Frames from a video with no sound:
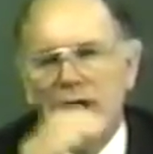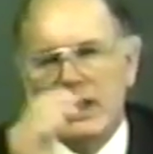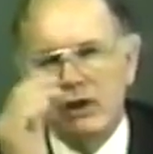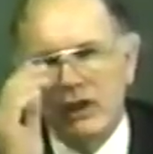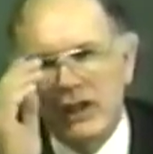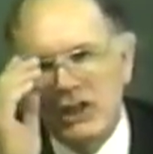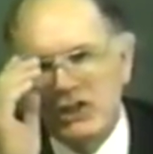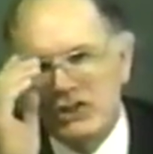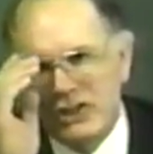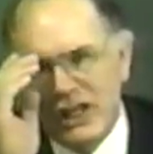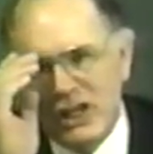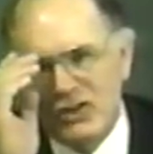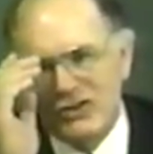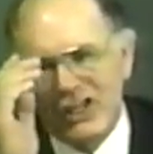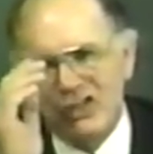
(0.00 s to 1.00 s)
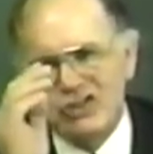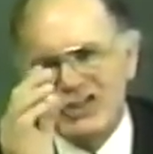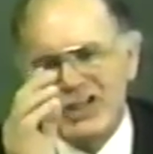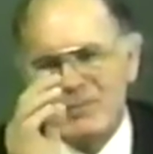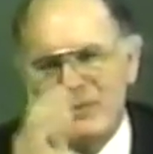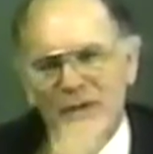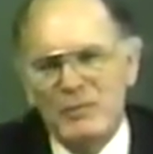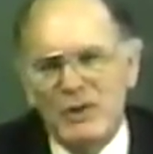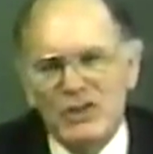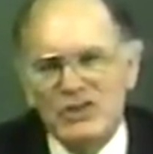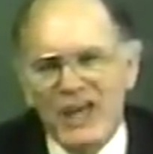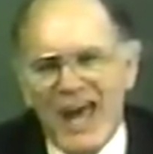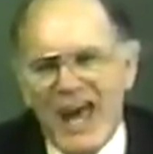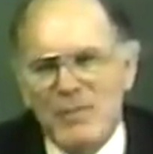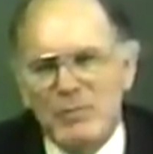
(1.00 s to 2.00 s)
And then he says that something
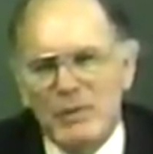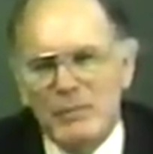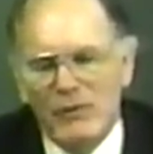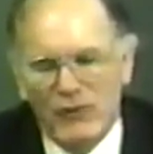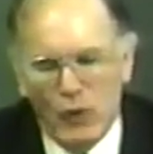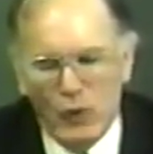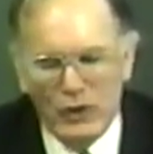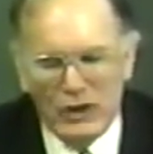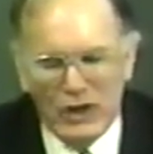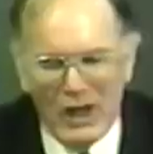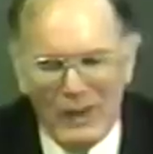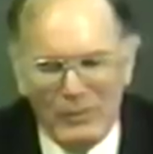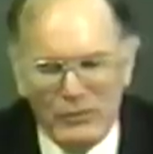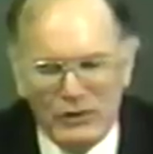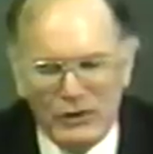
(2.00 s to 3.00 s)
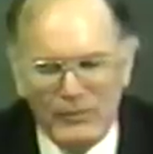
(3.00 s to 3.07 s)
must happen before it comes.